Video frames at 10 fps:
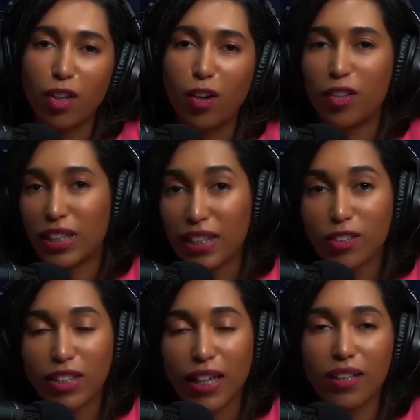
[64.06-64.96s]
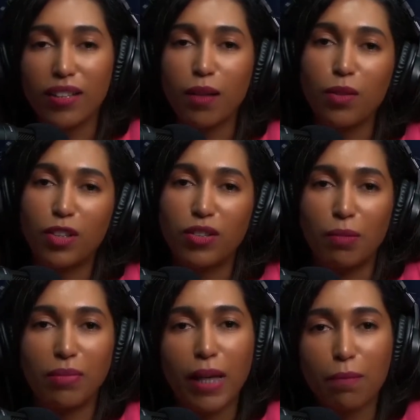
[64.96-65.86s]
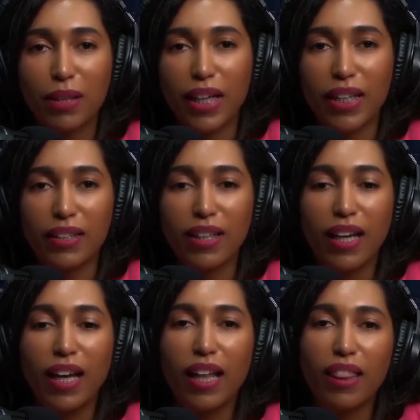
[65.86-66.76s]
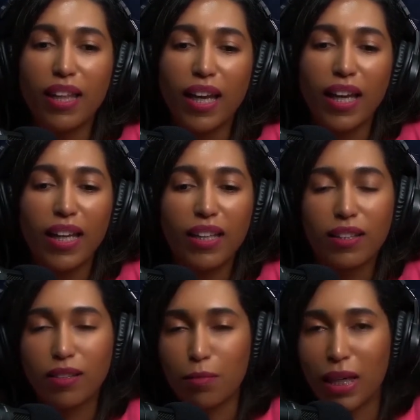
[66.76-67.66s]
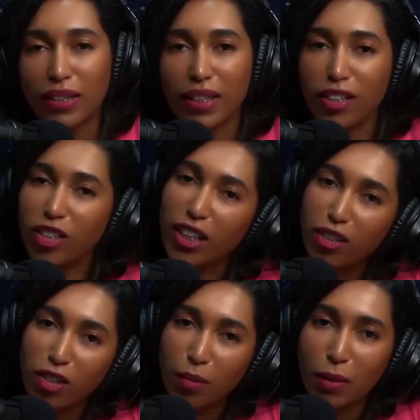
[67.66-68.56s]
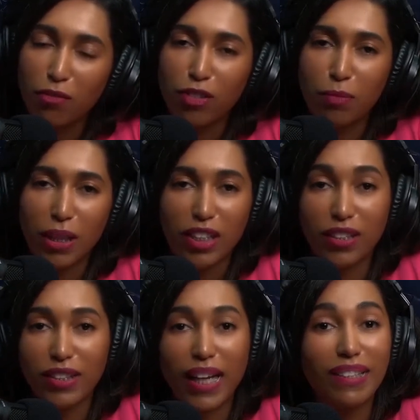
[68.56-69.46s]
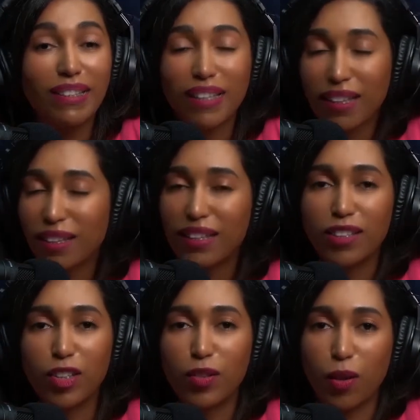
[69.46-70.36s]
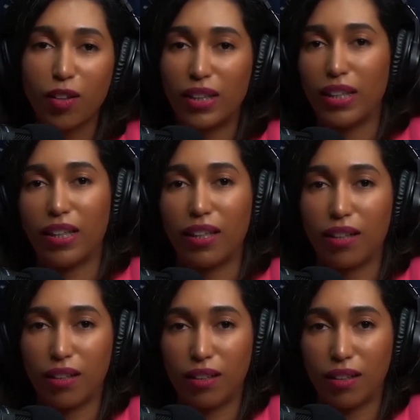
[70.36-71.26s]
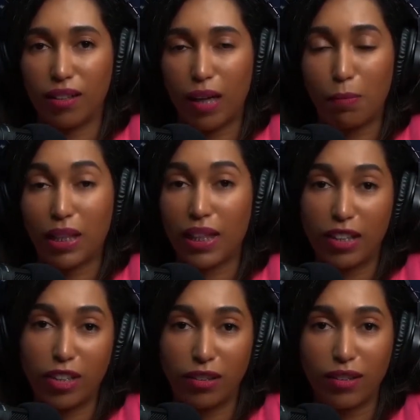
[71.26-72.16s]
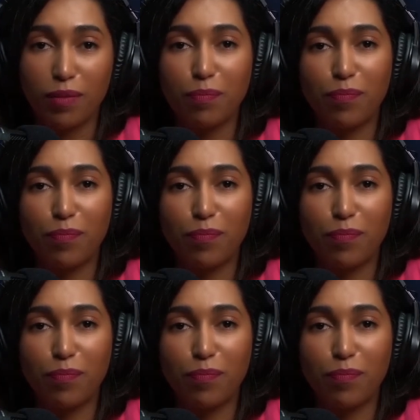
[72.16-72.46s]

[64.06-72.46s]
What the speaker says: go on internet, download some template, they customize it, change some information, and send it to all the applications.